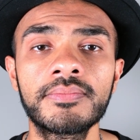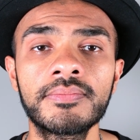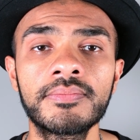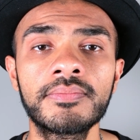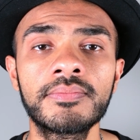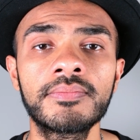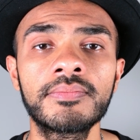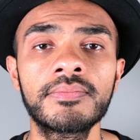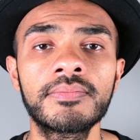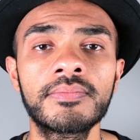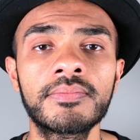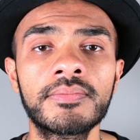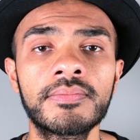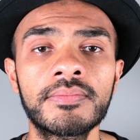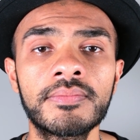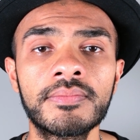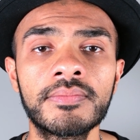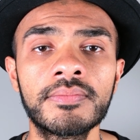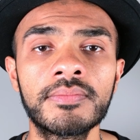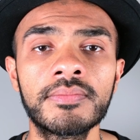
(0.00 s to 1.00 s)

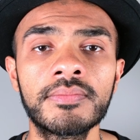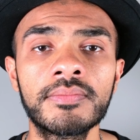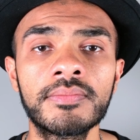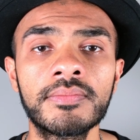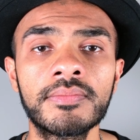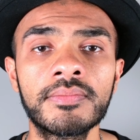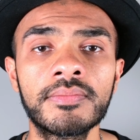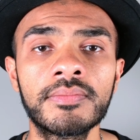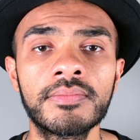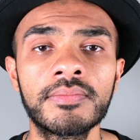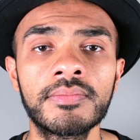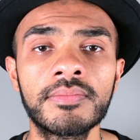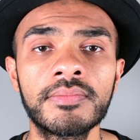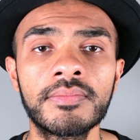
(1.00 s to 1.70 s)
Nothing is said.